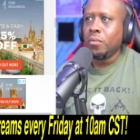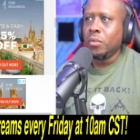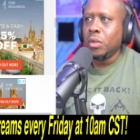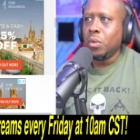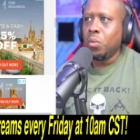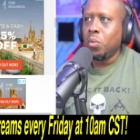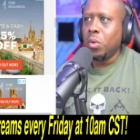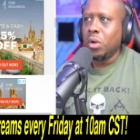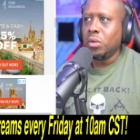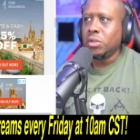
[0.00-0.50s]

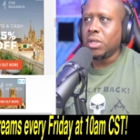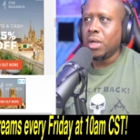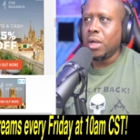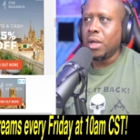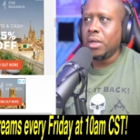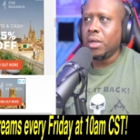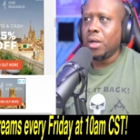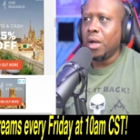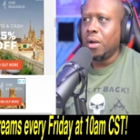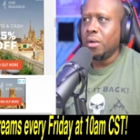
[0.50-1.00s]

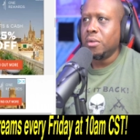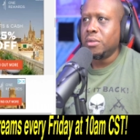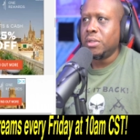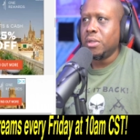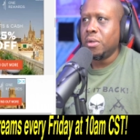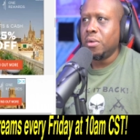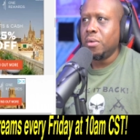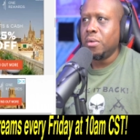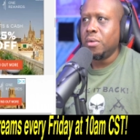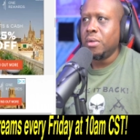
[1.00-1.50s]
Wojohn
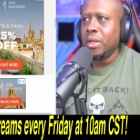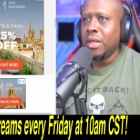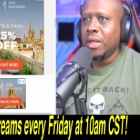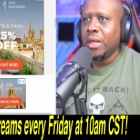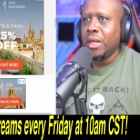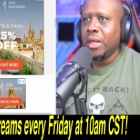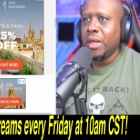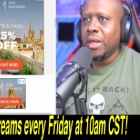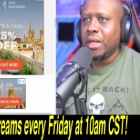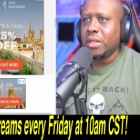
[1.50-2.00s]
also
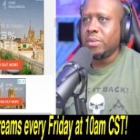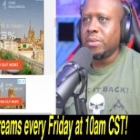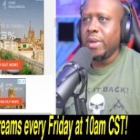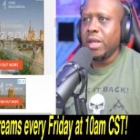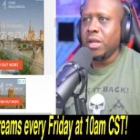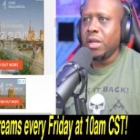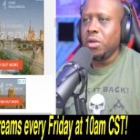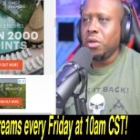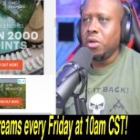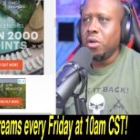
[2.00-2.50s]
has
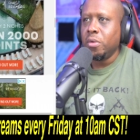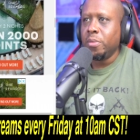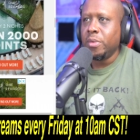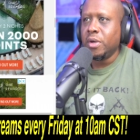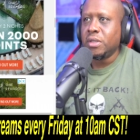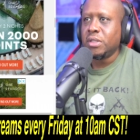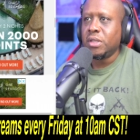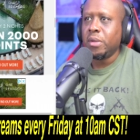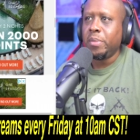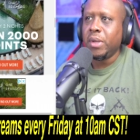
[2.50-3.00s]
made
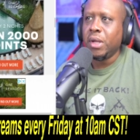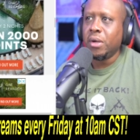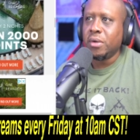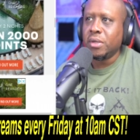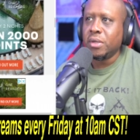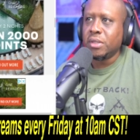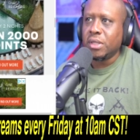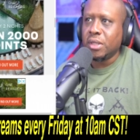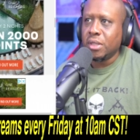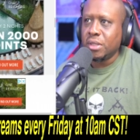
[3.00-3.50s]
numerous
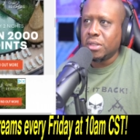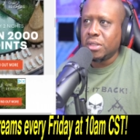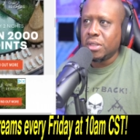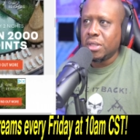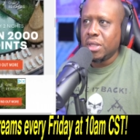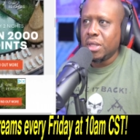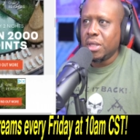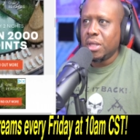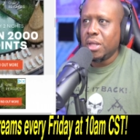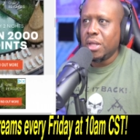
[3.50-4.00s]
appearances
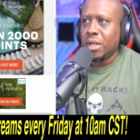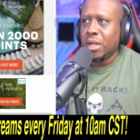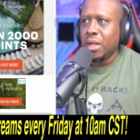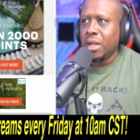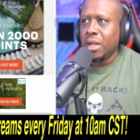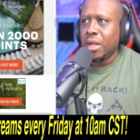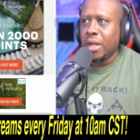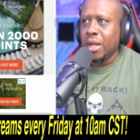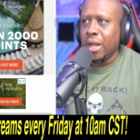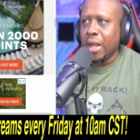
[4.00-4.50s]

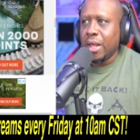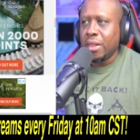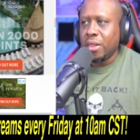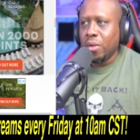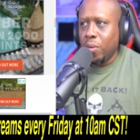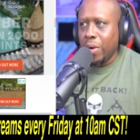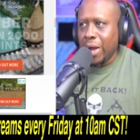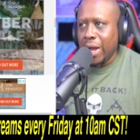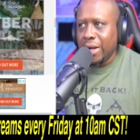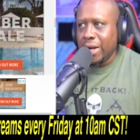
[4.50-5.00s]
at the
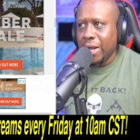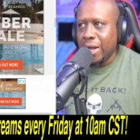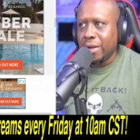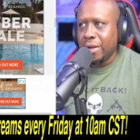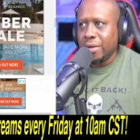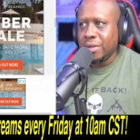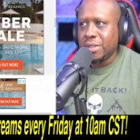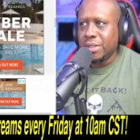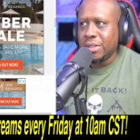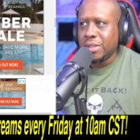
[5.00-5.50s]
White
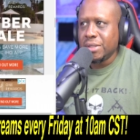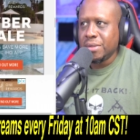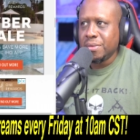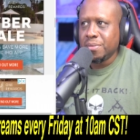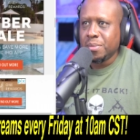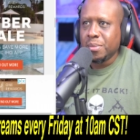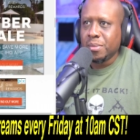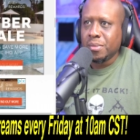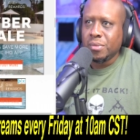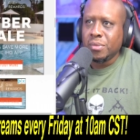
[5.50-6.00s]
House,
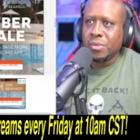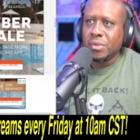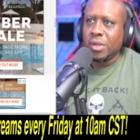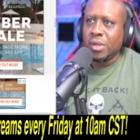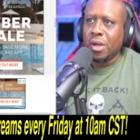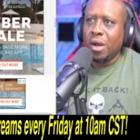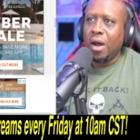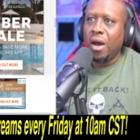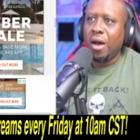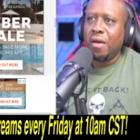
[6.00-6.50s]

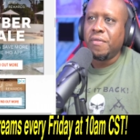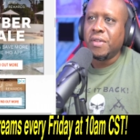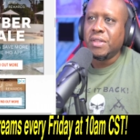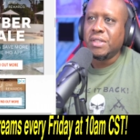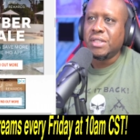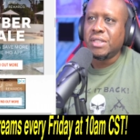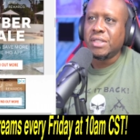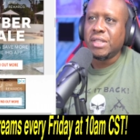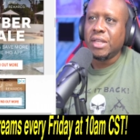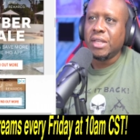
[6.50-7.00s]
often
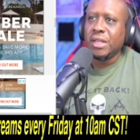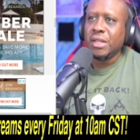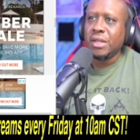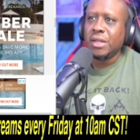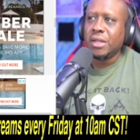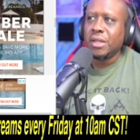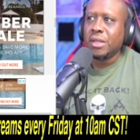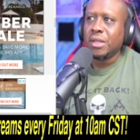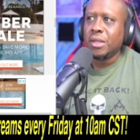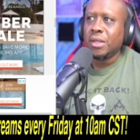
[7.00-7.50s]

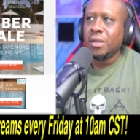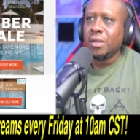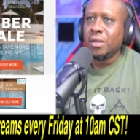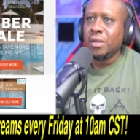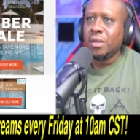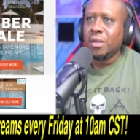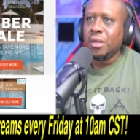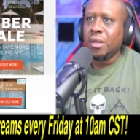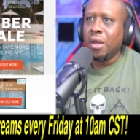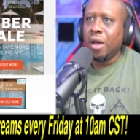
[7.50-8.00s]
being seen
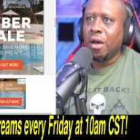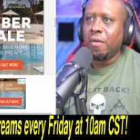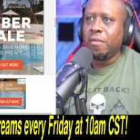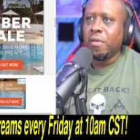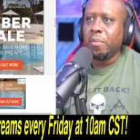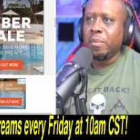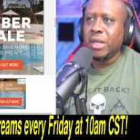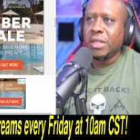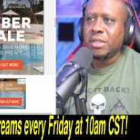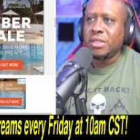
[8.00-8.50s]

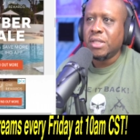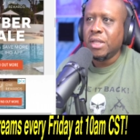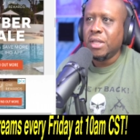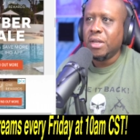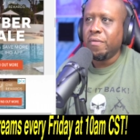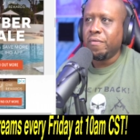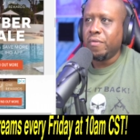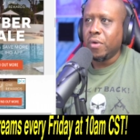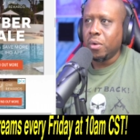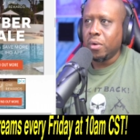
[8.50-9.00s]

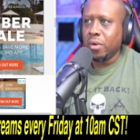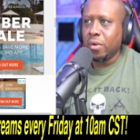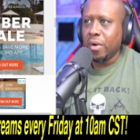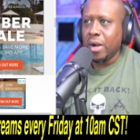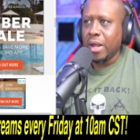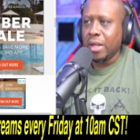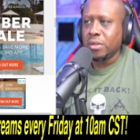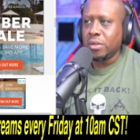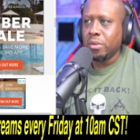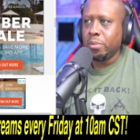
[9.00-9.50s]
in
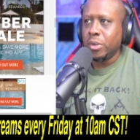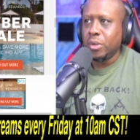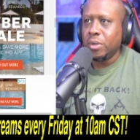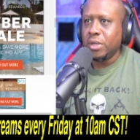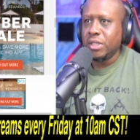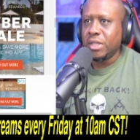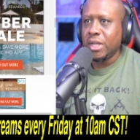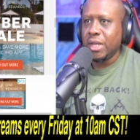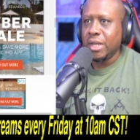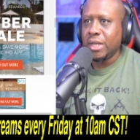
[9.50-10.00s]
photographs of
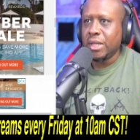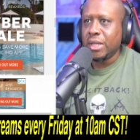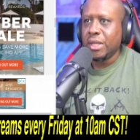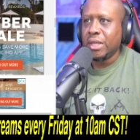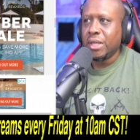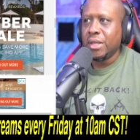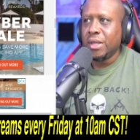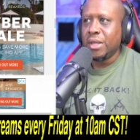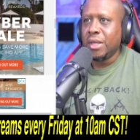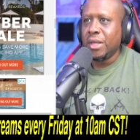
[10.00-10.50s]
Buttigieg
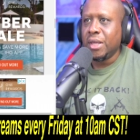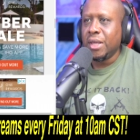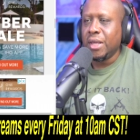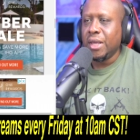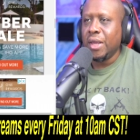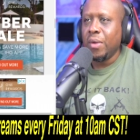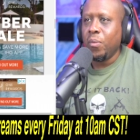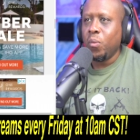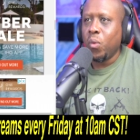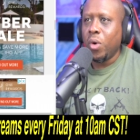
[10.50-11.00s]

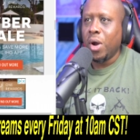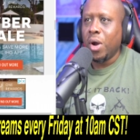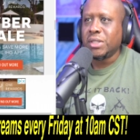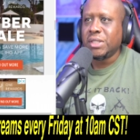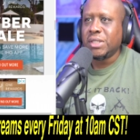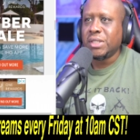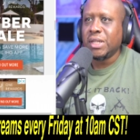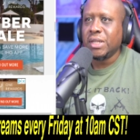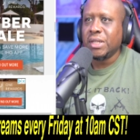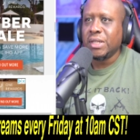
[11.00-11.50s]
in
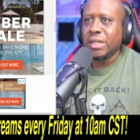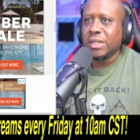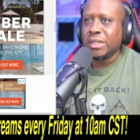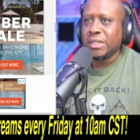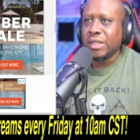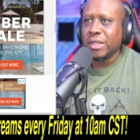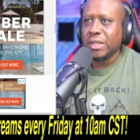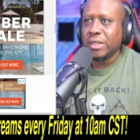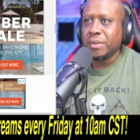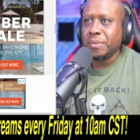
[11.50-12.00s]
Washington,
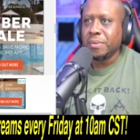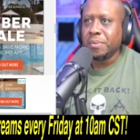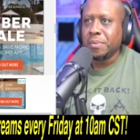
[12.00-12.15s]
D.C.